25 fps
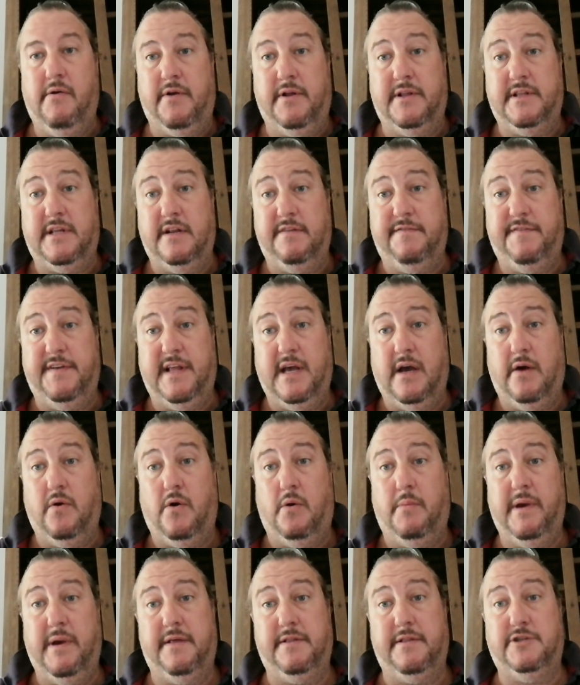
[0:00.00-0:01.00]
I did a video on
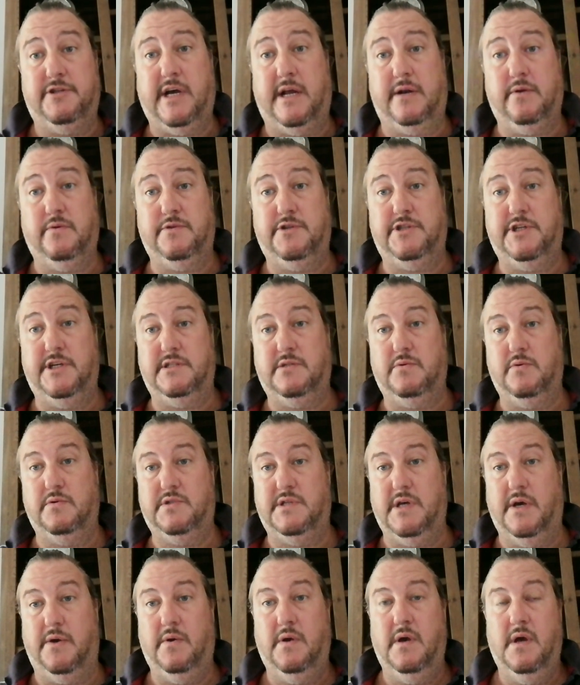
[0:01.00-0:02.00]
my other channel, The Gist Will
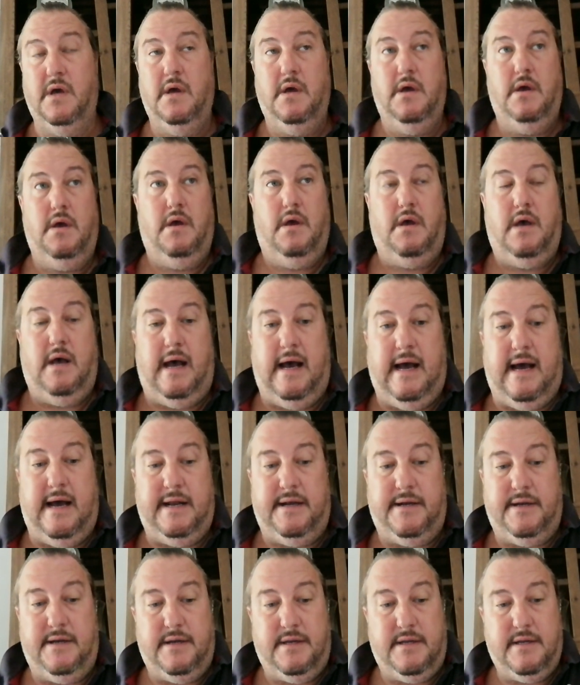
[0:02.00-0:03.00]
Do,
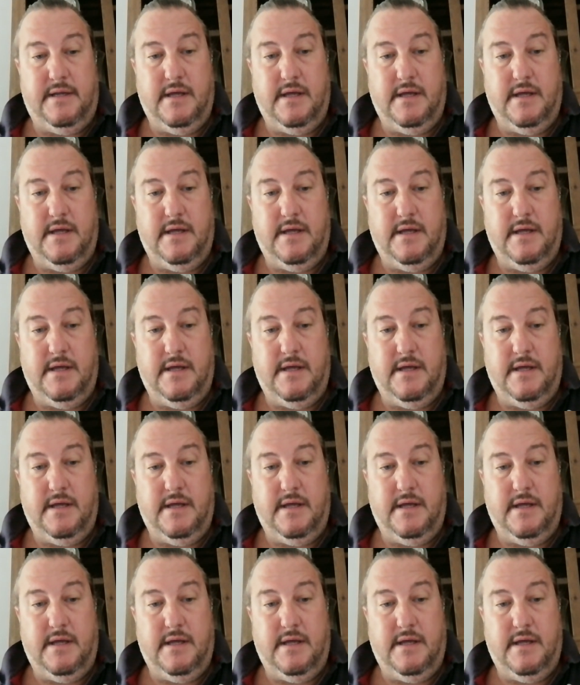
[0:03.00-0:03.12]
and